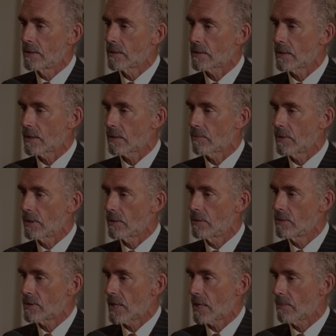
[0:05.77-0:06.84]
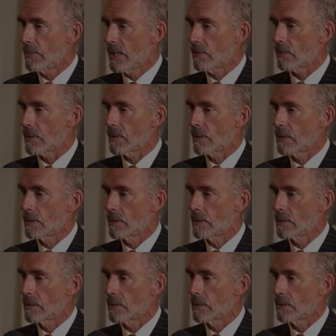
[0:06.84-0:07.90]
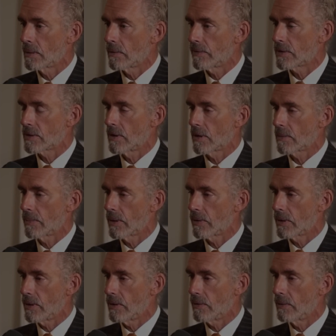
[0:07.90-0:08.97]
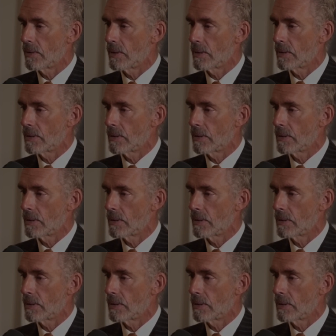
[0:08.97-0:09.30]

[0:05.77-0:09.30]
It's like, well, who's that about? If it's not about you.